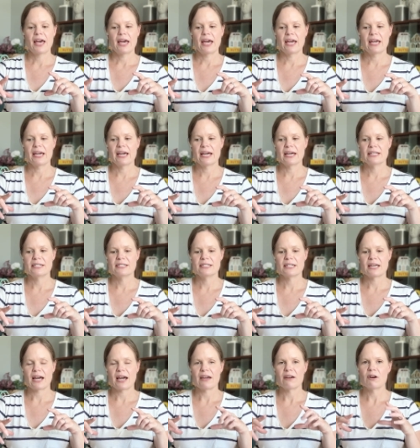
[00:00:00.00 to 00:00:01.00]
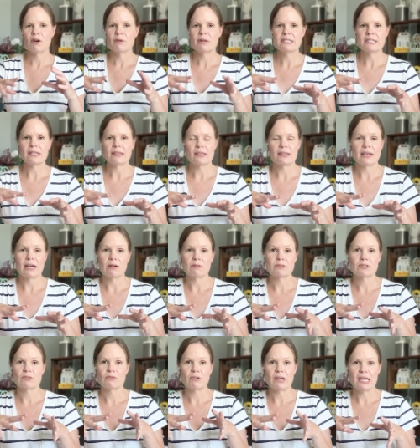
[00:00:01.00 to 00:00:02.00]
And I always thought that that
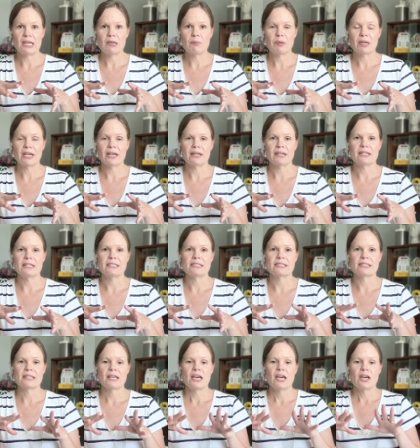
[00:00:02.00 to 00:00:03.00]
was great because